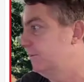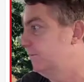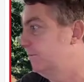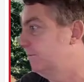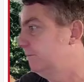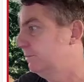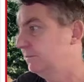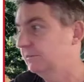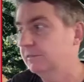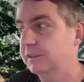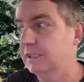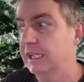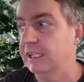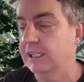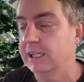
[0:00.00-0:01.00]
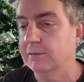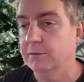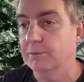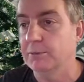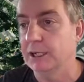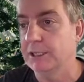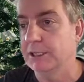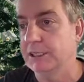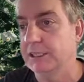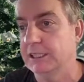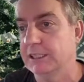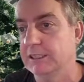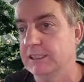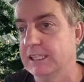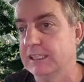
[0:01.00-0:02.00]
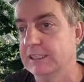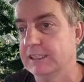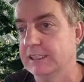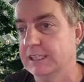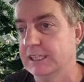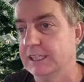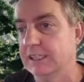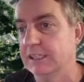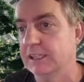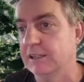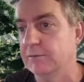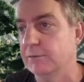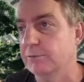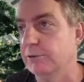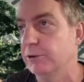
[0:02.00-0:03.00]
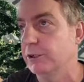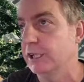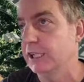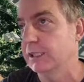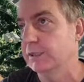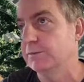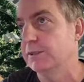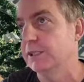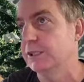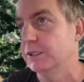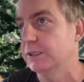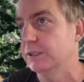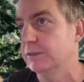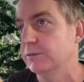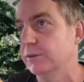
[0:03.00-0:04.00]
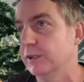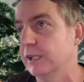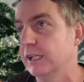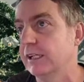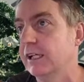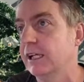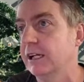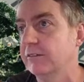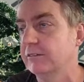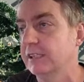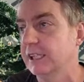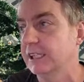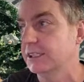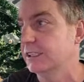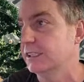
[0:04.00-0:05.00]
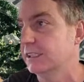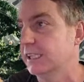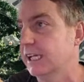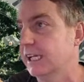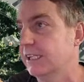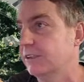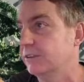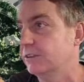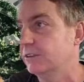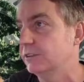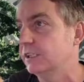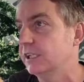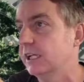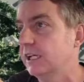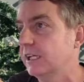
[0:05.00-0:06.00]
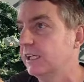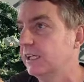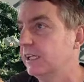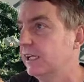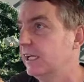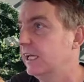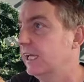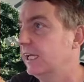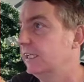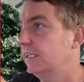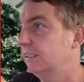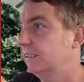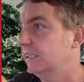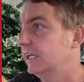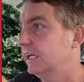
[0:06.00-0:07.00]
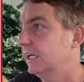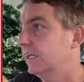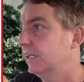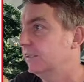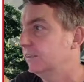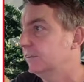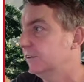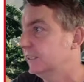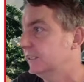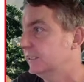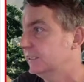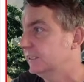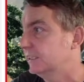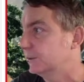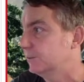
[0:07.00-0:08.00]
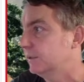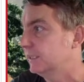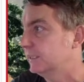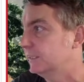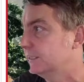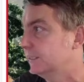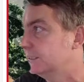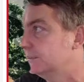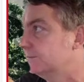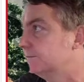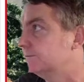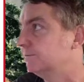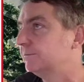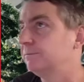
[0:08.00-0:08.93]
net income and budget is less than net income and forecast because of a reduction in sales and an increase in expenses.